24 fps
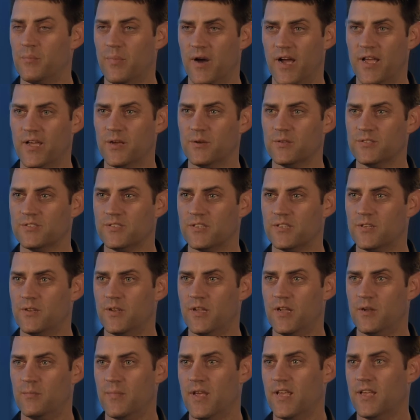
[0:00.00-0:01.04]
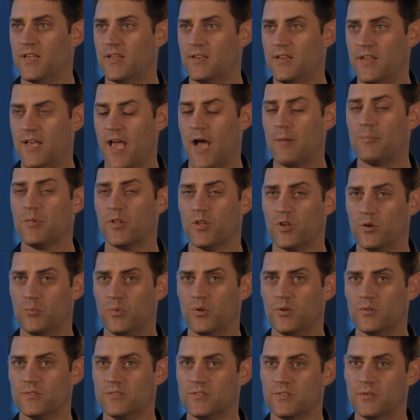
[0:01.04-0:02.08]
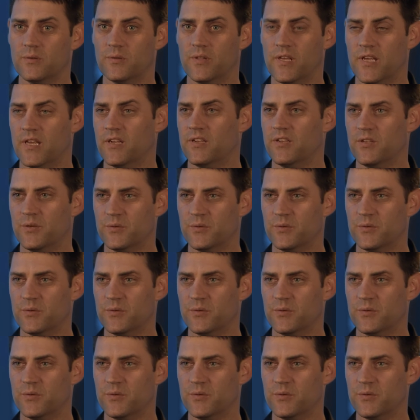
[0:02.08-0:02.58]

their BIOS, and, and make it applicable to the end